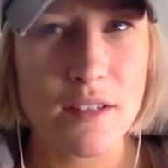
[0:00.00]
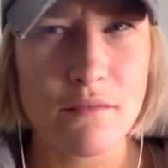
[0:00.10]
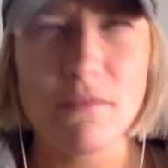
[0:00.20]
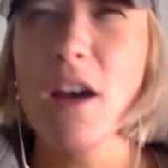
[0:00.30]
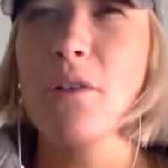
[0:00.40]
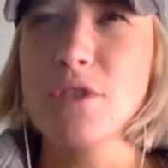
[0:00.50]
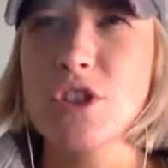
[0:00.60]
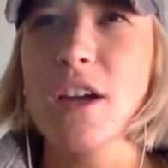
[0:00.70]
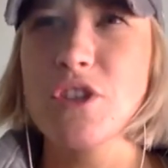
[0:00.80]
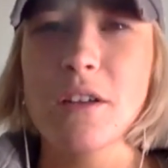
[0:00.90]
no,
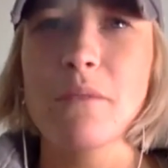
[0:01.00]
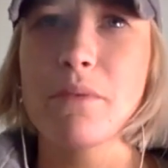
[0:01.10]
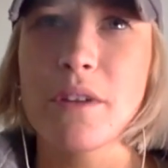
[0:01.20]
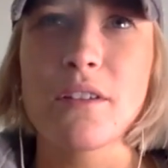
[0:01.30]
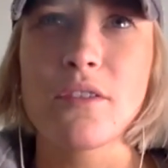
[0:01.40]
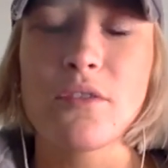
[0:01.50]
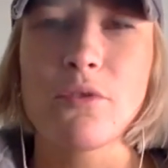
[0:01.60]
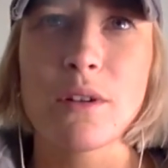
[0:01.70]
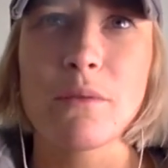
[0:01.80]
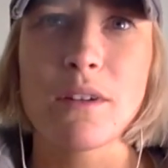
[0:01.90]
she actually completed
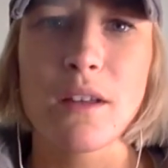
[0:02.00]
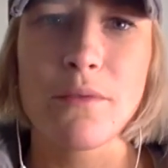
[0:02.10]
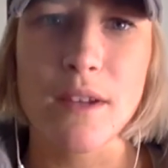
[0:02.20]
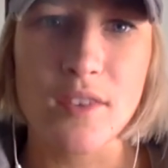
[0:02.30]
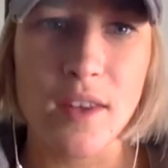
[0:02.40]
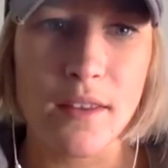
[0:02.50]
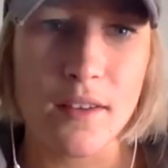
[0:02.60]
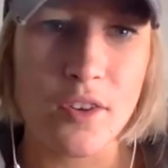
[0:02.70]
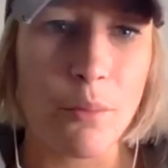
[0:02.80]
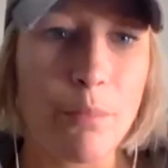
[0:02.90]
21-day fix. I think so.